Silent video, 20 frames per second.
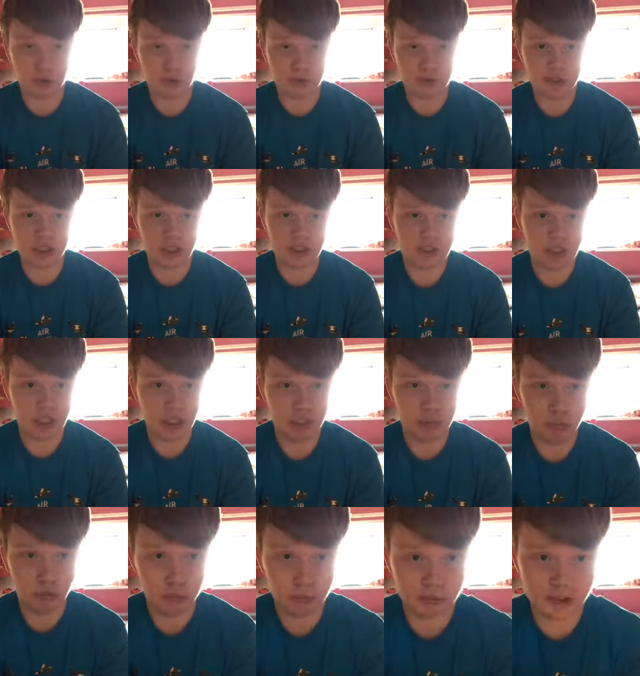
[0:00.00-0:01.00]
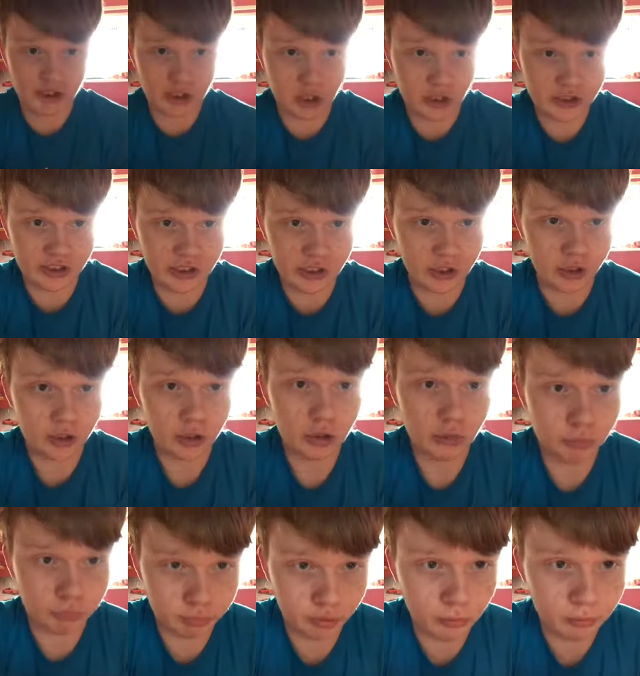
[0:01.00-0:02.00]
update that I will be starting
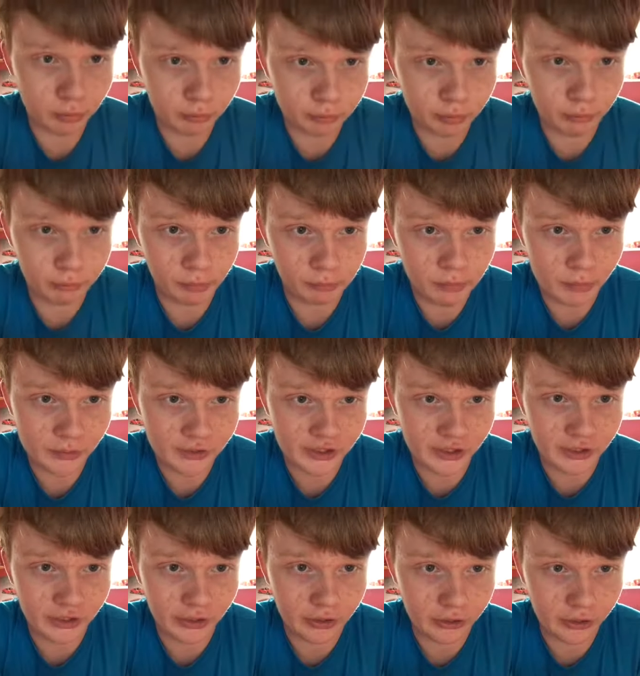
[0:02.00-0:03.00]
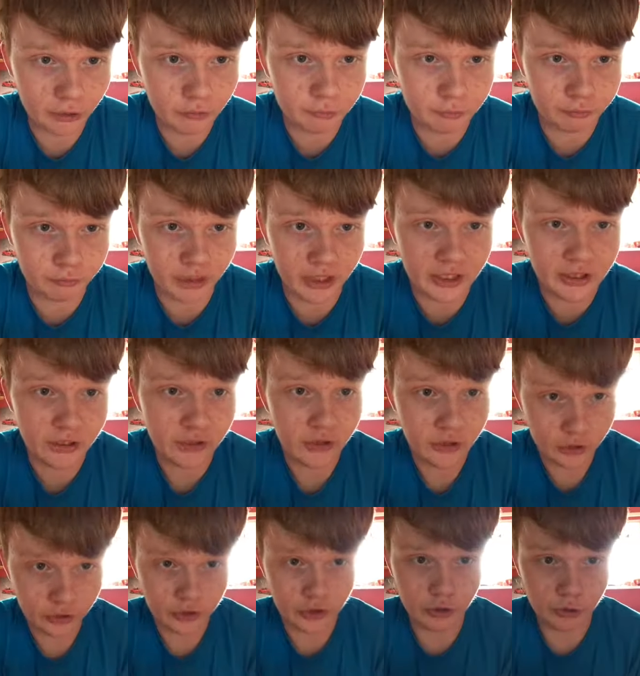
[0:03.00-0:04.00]
proper, proper music and hopefully
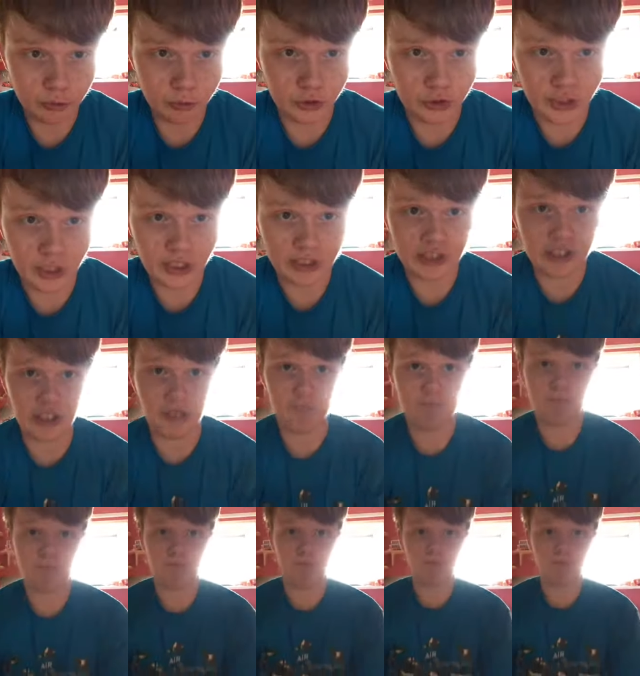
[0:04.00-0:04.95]
you like it.